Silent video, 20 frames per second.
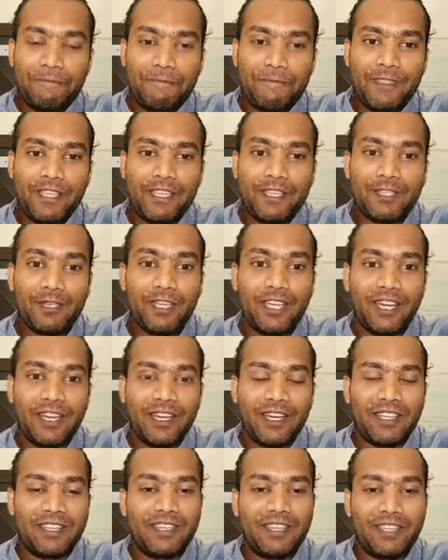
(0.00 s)
So
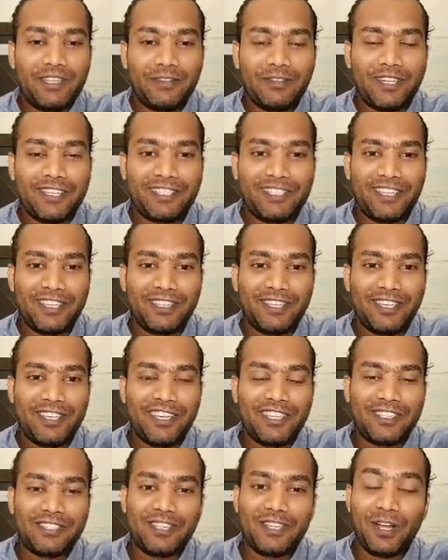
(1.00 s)
yeah, the interesting thing
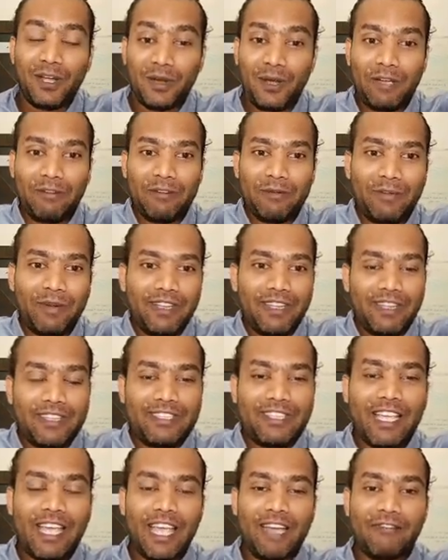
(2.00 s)
is I know everybody is
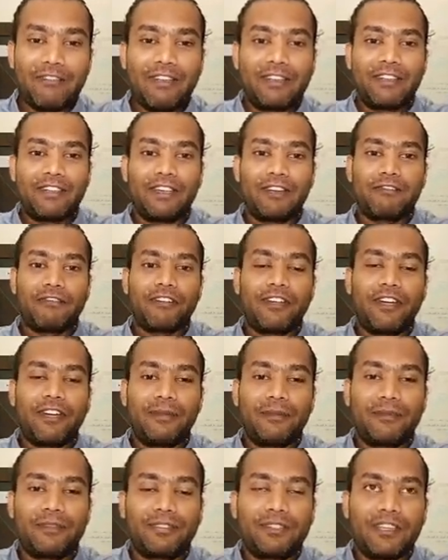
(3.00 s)
having tough
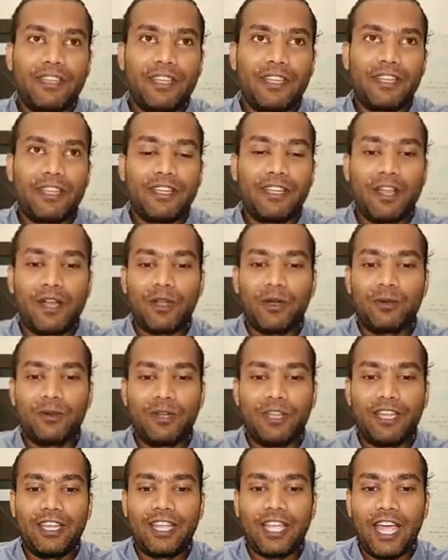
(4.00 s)
times, not
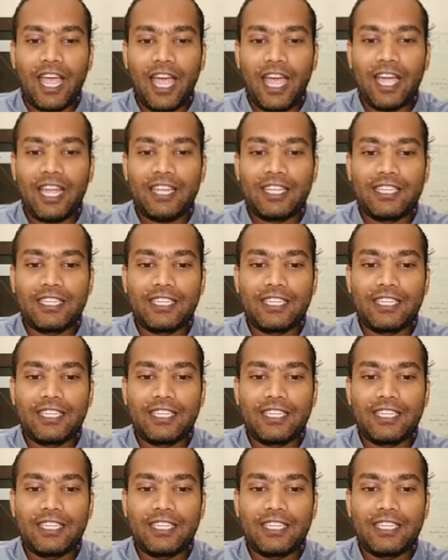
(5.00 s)
only at